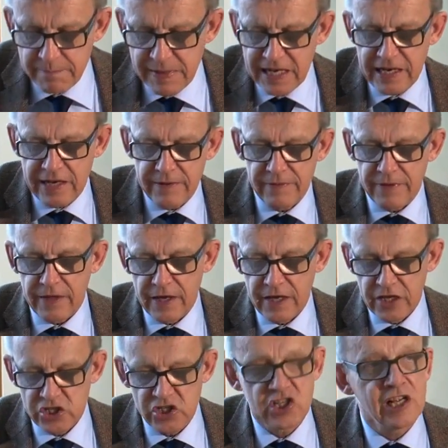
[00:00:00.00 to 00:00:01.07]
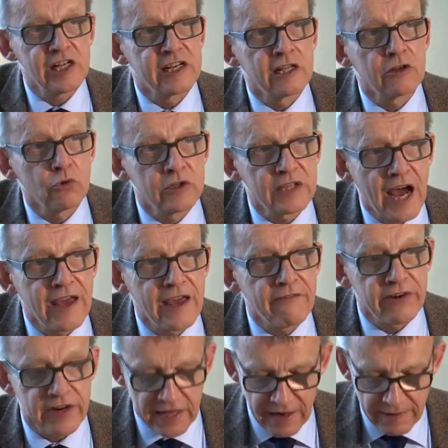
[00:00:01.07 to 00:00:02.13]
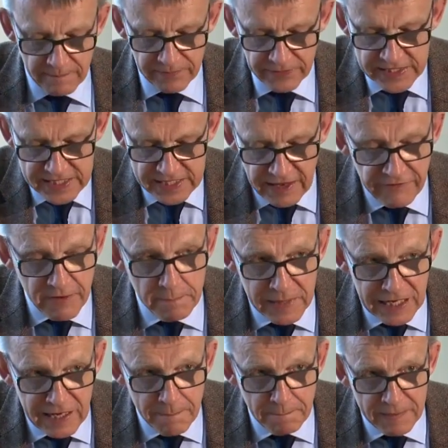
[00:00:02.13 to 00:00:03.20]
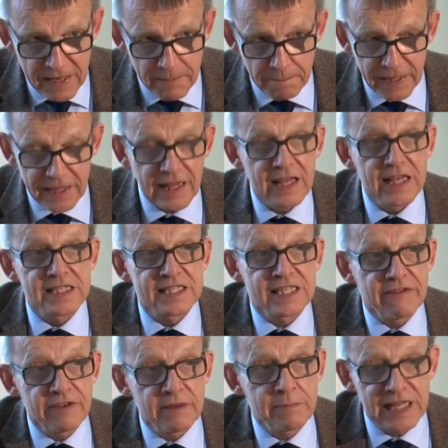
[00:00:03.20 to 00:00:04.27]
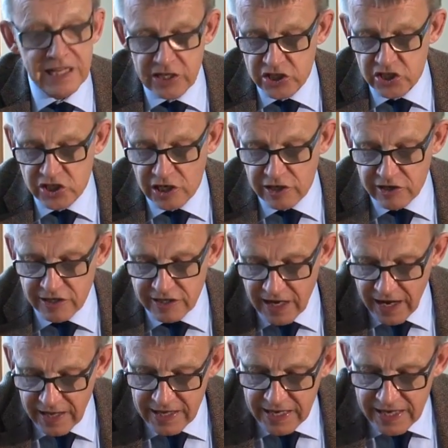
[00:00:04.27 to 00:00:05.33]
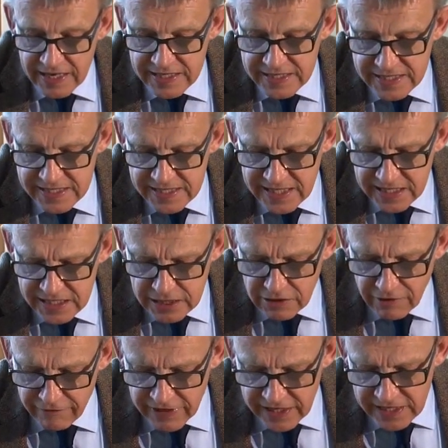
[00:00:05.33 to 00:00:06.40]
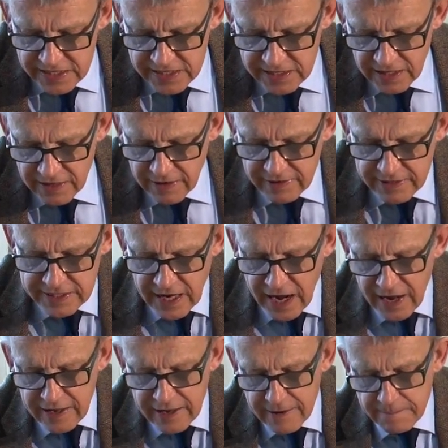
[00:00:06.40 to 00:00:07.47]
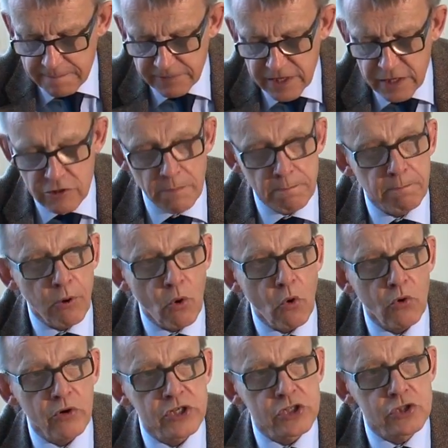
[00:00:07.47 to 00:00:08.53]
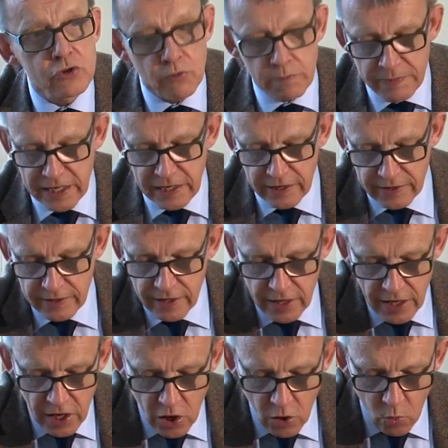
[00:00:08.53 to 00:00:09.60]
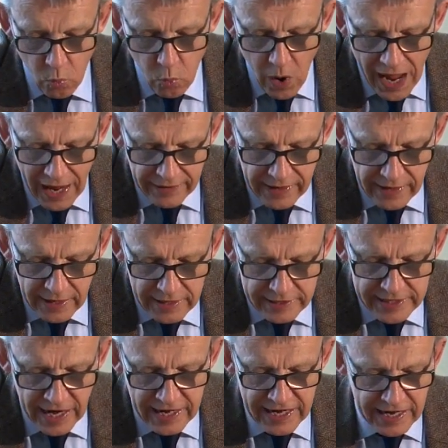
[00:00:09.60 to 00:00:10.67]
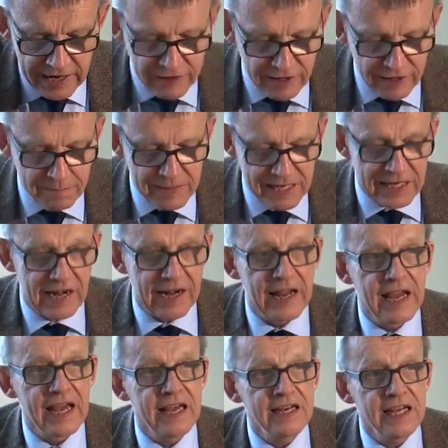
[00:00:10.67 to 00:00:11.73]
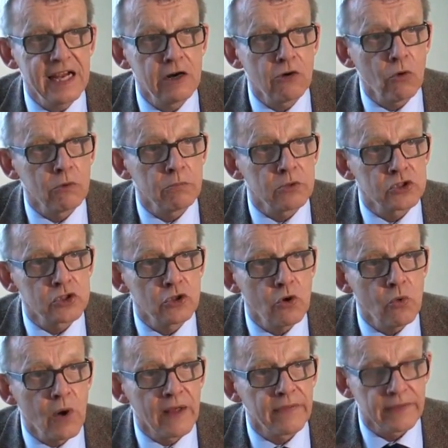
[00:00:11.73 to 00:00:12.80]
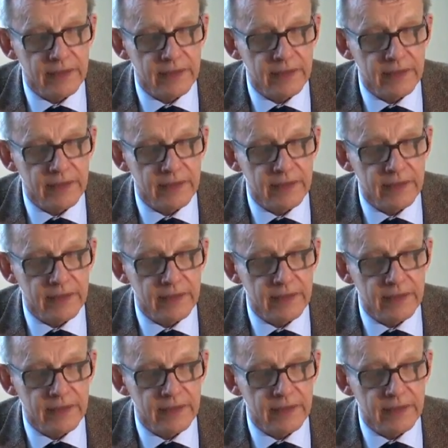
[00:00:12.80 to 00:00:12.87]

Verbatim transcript: million children who die every year. 7 billion people, 7 million children die. Six of these die in the poorest 2 billion. One die here in the middle, and here almost no one.